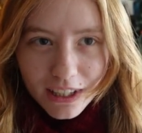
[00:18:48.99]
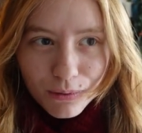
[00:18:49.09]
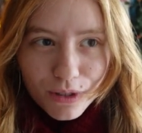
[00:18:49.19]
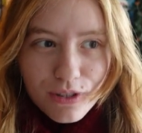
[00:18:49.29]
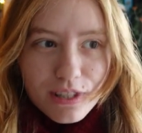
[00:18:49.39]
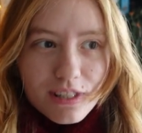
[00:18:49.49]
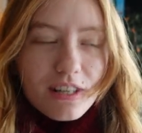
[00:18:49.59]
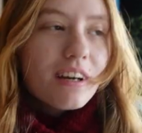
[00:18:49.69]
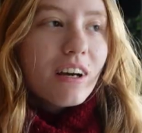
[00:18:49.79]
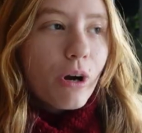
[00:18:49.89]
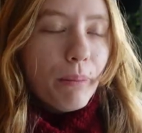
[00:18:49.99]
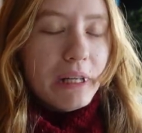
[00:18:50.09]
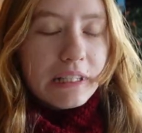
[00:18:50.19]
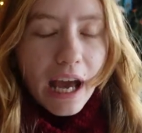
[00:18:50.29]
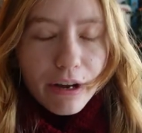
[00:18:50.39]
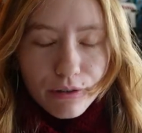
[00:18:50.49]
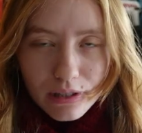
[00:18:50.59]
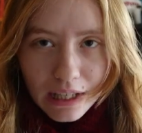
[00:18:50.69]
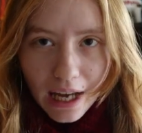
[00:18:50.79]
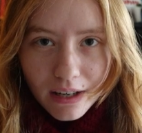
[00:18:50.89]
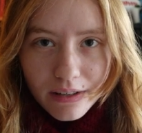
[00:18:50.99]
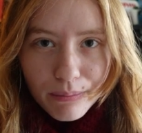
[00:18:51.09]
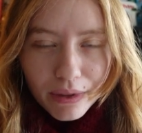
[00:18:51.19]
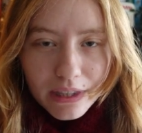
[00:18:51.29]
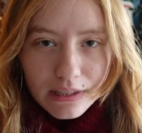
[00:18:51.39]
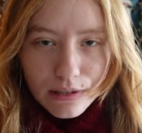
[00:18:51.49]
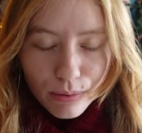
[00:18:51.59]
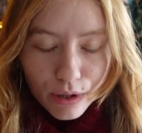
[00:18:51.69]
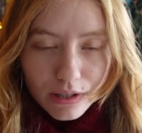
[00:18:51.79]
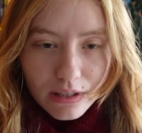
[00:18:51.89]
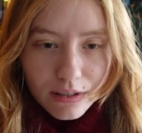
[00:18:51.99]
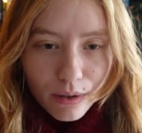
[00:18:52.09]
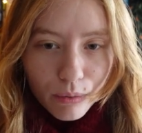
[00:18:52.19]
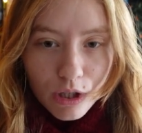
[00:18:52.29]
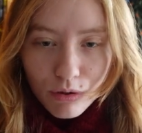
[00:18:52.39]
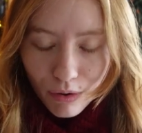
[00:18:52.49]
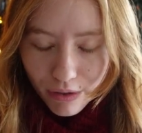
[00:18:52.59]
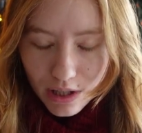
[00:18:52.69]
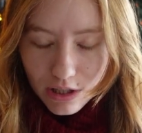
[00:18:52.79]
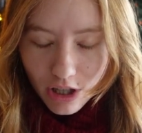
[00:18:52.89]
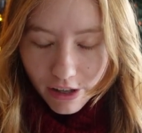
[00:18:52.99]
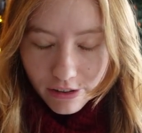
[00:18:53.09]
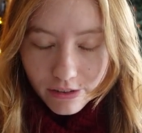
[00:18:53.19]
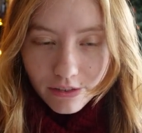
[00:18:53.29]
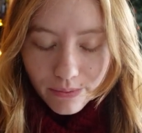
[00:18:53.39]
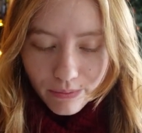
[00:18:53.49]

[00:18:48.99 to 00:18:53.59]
It was complete chaos again, but this is what we do on this channel.